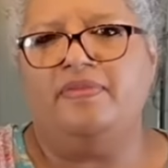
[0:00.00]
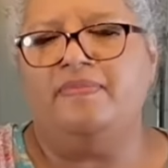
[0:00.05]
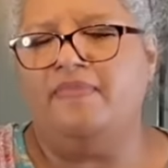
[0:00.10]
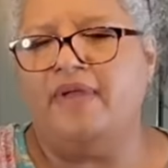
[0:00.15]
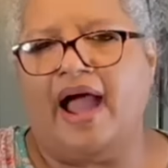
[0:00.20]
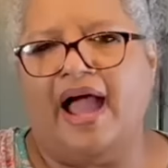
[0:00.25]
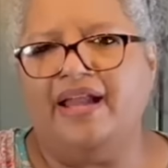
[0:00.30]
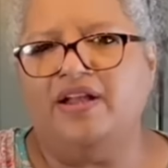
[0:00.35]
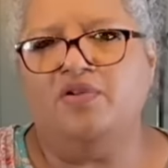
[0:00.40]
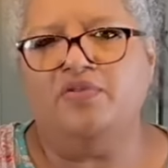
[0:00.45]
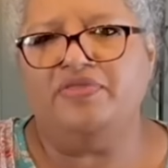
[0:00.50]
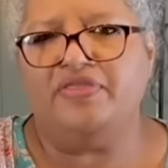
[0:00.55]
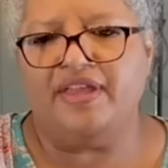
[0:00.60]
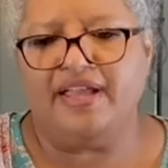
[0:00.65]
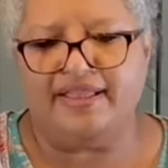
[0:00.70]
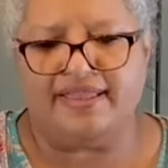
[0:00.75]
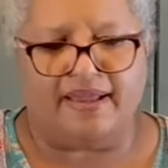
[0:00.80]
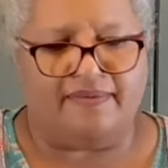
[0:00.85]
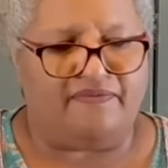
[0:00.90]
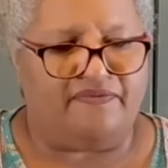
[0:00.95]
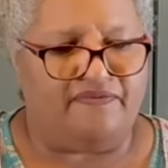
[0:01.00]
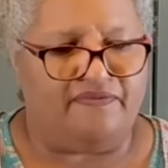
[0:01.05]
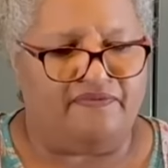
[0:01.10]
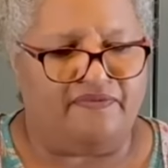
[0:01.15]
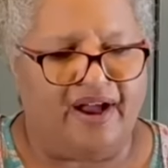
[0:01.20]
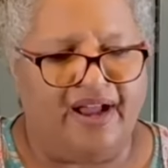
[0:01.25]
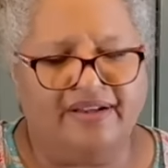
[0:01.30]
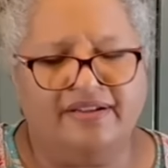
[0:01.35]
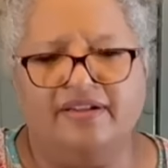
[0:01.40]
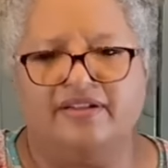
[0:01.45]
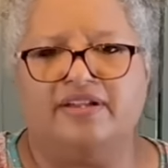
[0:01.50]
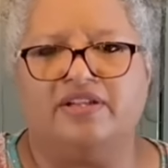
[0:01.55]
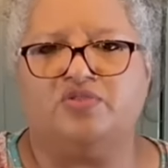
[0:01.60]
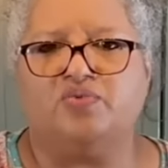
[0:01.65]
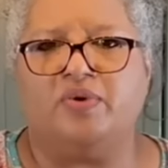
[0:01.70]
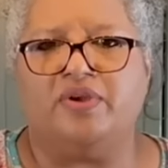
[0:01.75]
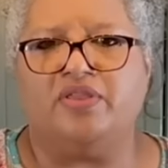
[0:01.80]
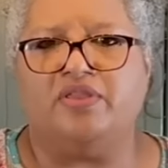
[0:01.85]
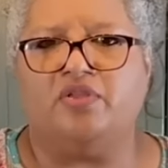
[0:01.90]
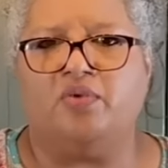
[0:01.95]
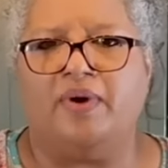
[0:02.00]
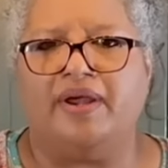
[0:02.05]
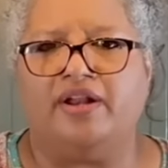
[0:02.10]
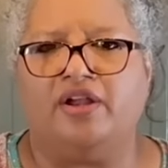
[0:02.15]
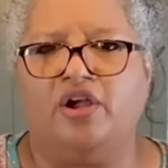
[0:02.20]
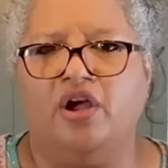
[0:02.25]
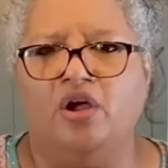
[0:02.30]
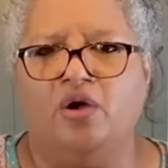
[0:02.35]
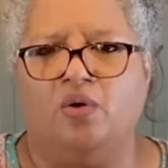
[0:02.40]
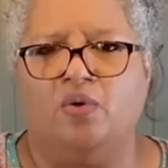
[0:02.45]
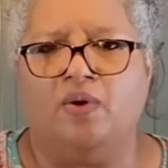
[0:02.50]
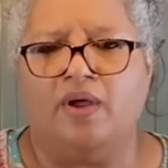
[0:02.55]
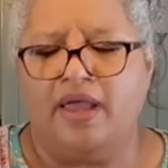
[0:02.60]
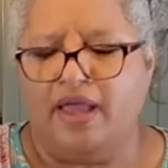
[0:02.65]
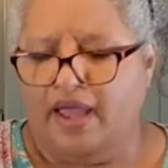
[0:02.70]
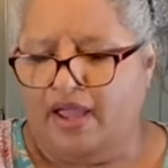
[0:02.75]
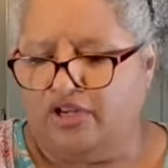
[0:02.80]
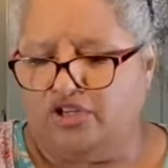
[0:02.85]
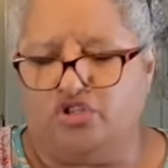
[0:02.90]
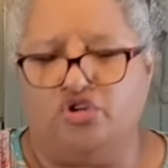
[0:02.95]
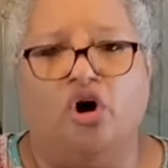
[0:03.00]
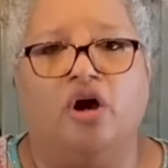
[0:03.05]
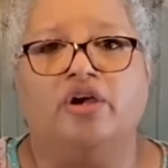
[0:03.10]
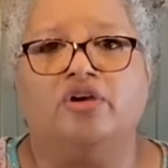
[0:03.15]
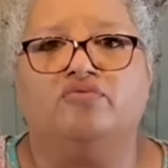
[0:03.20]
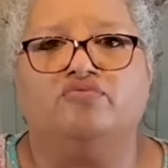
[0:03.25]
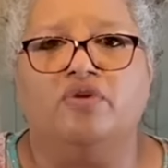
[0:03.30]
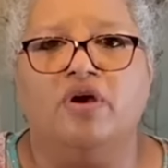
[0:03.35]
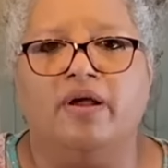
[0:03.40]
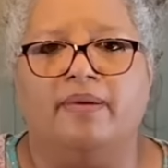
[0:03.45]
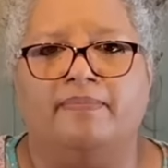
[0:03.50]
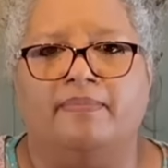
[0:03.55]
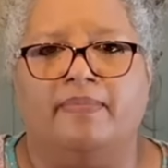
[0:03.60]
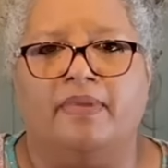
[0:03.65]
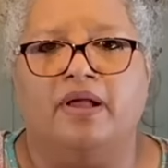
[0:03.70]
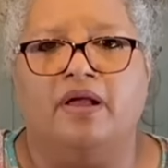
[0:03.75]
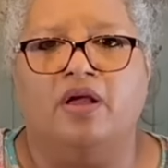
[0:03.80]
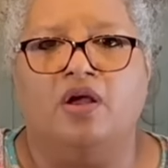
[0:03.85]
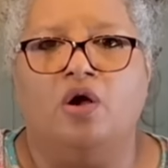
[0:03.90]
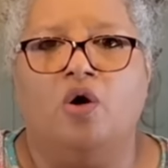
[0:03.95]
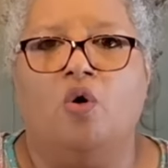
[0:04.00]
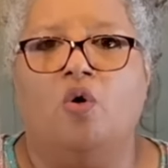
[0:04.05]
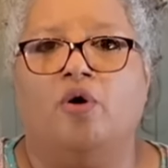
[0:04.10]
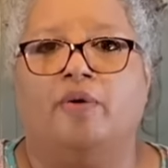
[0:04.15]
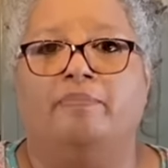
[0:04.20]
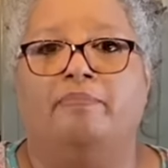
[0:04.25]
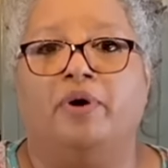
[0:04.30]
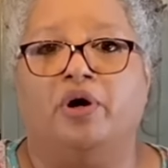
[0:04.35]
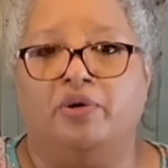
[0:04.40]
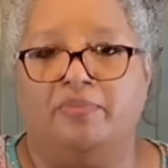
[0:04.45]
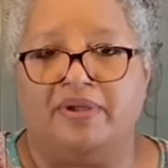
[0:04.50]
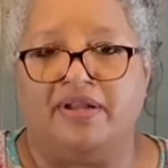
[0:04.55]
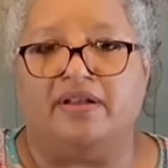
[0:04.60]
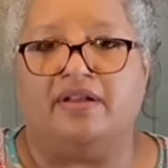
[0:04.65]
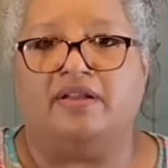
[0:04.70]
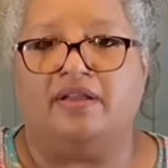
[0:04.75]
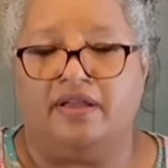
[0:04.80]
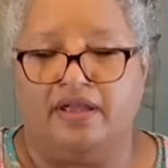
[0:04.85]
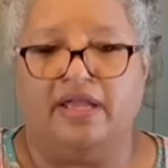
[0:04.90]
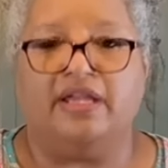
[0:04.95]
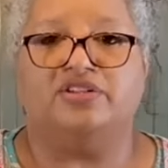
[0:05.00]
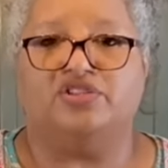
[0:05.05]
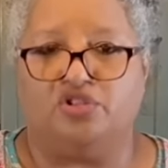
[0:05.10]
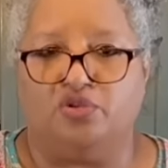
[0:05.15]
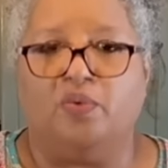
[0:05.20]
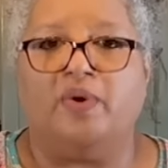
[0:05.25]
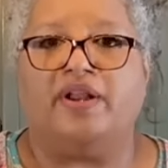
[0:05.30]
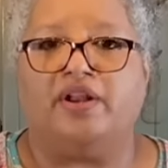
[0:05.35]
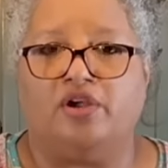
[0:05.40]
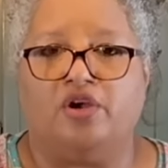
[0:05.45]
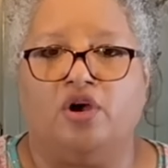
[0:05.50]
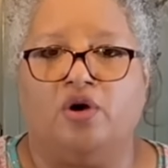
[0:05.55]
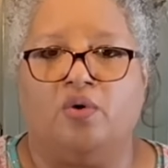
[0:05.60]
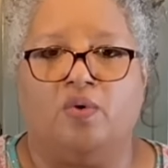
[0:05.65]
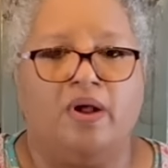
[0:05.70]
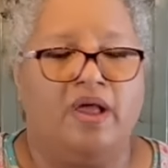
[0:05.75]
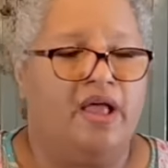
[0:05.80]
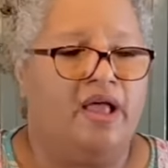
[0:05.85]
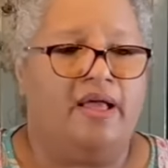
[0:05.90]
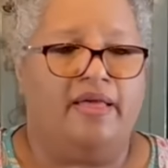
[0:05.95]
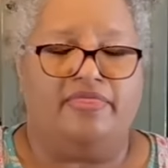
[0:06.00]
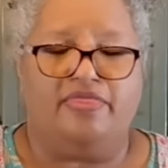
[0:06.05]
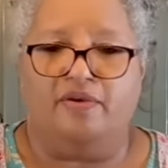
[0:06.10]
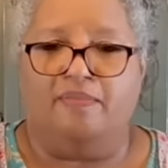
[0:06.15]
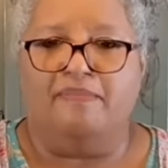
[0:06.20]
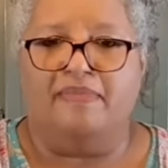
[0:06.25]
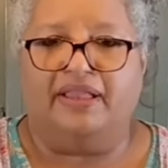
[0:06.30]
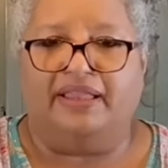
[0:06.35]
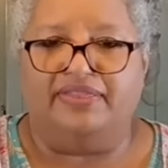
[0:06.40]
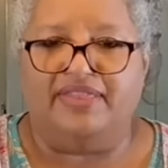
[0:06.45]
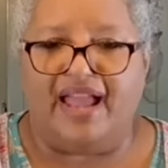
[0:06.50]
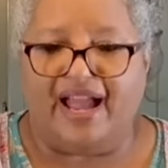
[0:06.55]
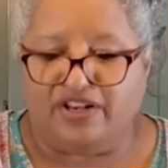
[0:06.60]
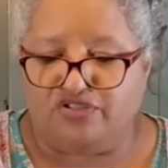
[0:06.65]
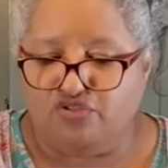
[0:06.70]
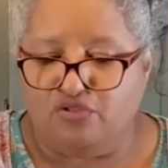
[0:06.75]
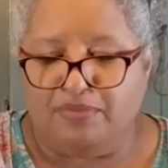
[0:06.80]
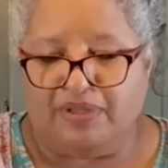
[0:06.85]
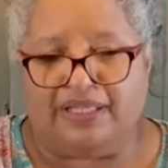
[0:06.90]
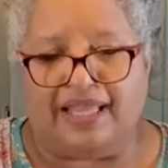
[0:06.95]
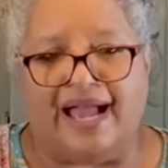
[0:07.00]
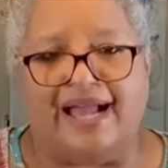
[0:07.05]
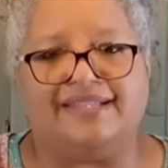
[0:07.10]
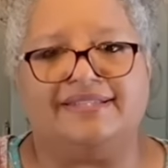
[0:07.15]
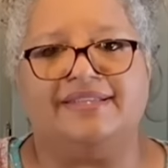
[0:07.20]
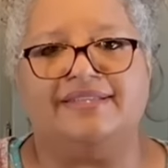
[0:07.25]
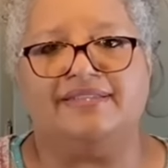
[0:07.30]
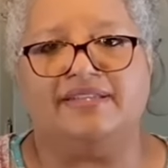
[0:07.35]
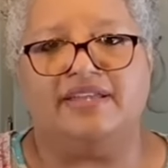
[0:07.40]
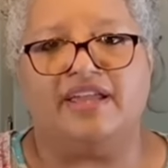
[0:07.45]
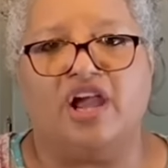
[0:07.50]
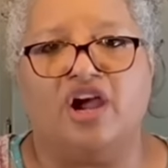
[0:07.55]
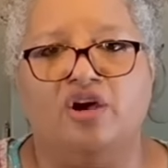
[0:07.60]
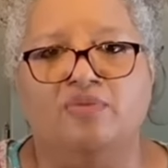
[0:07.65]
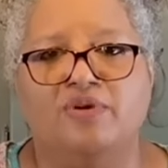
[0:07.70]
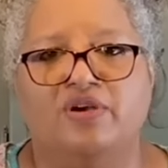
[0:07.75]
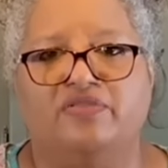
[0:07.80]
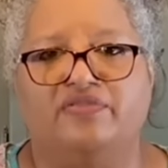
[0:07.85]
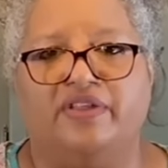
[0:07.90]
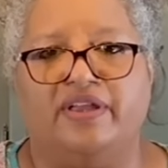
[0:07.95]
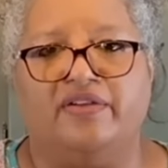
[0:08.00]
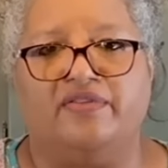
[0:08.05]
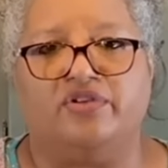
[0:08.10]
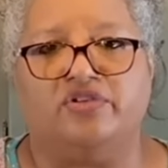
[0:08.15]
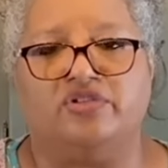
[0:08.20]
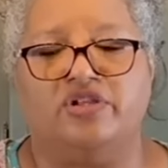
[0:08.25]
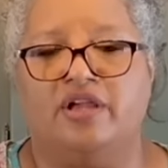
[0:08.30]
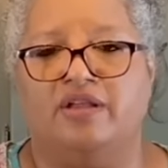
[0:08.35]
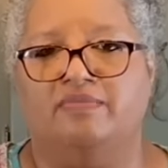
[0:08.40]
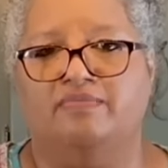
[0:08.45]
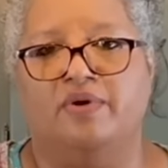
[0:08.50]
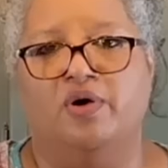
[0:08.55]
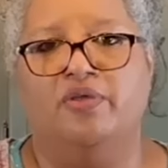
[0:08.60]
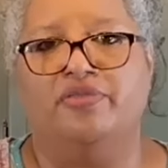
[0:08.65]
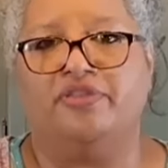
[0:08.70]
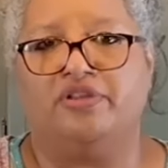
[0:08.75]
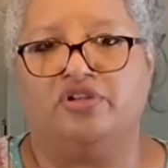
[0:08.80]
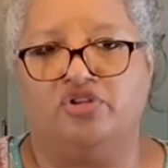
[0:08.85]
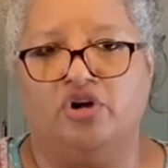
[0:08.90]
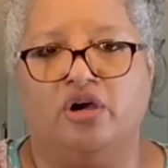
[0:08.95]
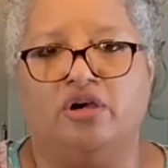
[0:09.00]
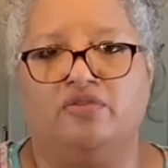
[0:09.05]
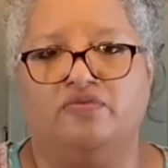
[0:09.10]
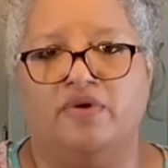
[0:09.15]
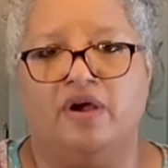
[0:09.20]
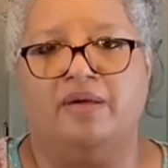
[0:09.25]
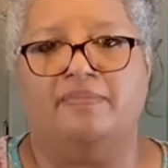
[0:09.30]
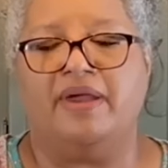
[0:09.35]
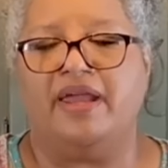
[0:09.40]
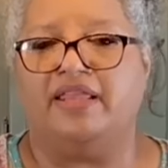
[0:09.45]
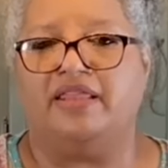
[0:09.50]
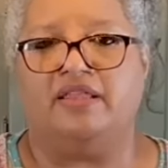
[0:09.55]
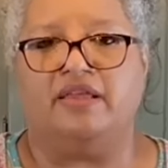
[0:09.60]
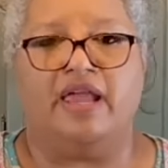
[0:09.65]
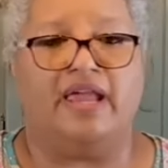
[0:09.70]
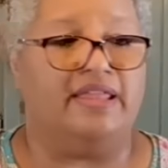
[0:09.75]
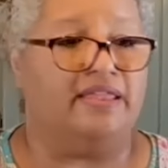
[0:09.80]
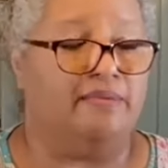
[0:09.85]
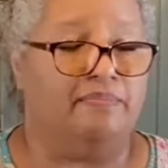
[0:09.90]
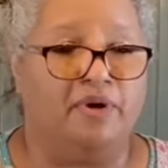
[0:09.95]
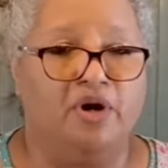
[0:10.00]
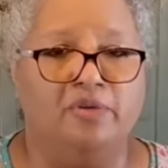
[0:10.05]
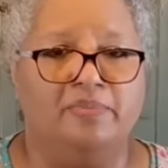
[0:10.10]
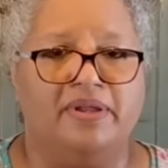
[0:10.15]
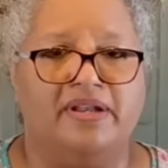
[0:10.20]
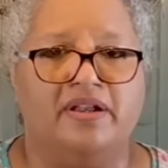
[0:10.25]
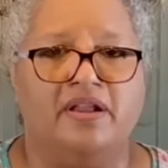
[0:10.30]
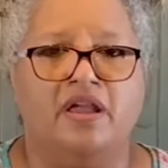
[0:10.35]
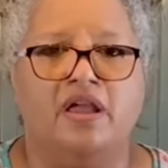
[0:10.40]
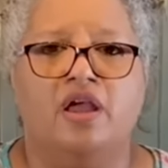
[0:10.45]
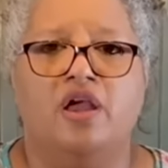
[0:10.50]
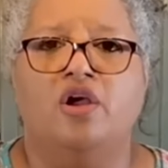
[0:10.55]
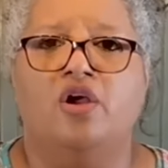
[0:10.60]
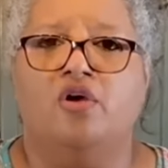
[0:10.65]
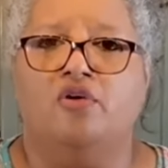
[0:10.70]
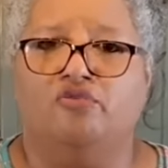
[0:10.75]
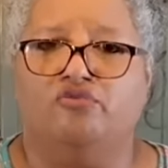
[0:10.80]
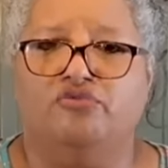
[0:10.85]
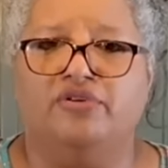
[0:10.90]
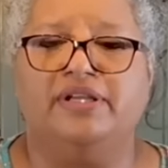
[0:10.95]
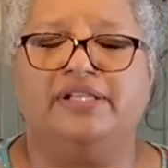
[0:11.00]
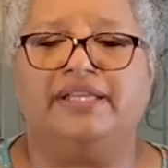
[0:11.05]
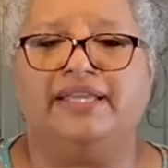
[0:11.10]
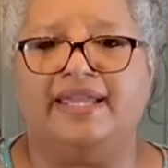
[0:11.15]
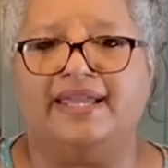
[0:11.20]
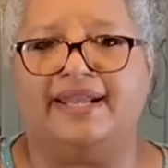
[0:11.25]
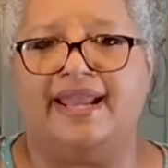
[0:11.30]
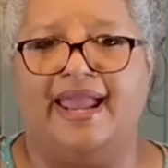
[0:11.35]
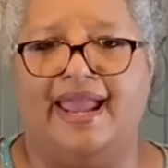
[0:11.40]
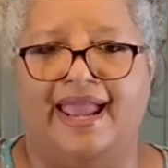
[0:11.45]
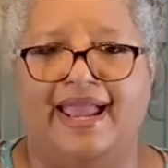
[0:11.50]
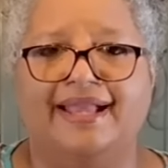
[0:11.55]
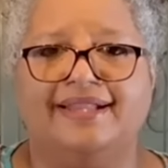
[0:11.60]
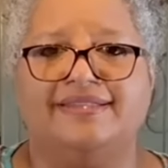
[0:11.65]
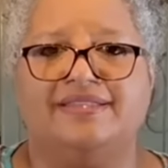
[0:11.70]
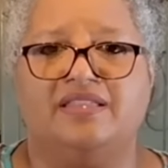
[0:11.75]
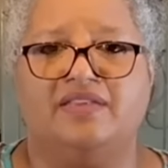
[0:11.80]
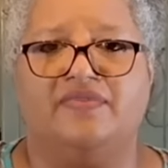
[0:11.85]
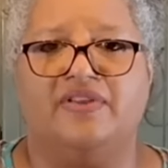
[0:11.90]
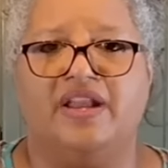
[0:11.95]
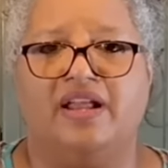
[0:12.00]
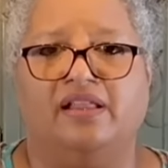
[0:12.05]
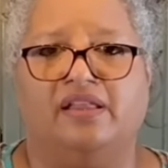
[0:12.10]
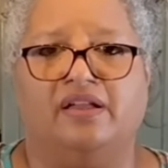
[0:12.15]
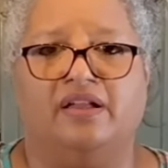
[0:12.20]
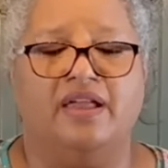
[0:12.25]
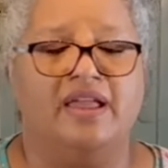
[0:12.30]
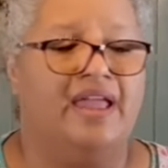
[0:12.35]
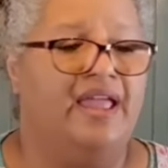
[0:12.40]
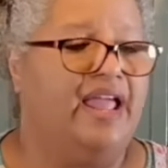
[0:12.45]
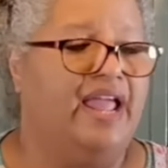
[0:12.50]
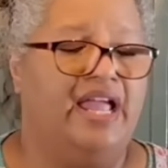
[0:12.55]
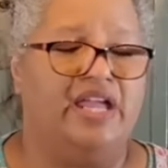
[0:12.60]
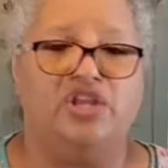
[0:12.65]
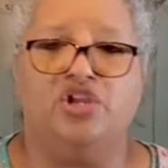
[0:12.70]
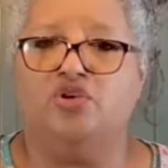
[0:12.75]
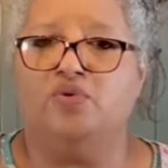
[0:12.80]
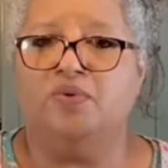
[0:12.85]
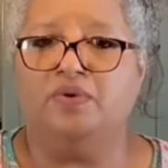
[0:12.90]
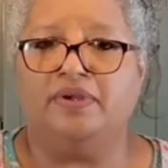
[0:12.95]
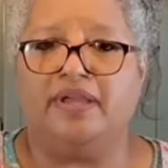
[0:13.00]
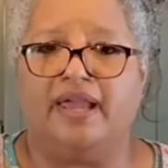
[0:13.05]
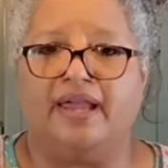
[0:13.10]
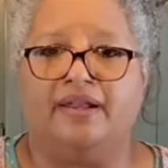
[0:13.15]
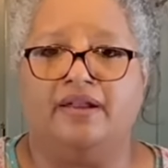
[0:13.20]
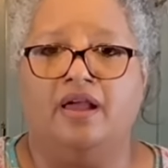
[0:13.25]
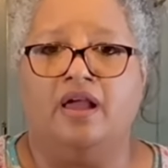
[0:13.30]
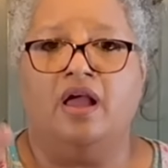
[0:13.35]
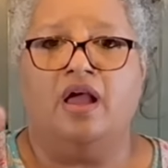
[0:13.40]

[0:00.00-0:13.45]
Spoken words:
I don't think that vodka is the way to go. Dark rum or bourbon is the way to go. The natural molasses and caramel flavors in both the dark rum and the bourbon really enhance the vanilla, and you will get